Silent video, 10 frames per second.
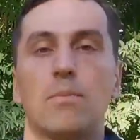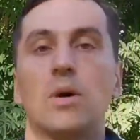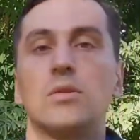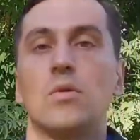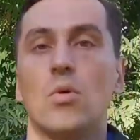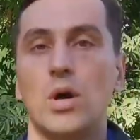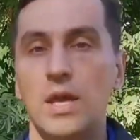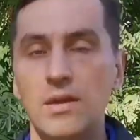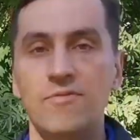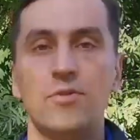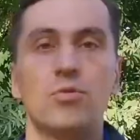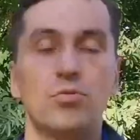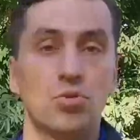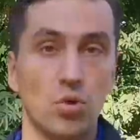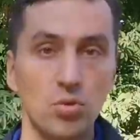But if
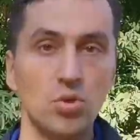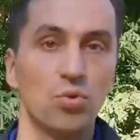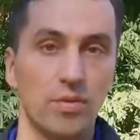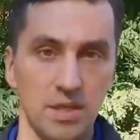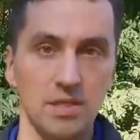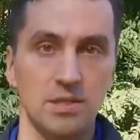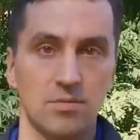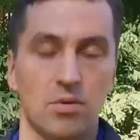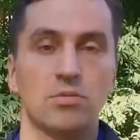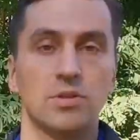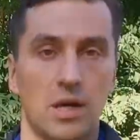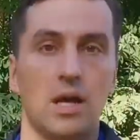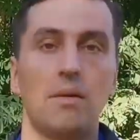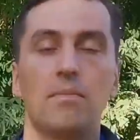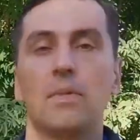you don't do this on
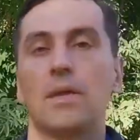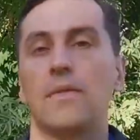time,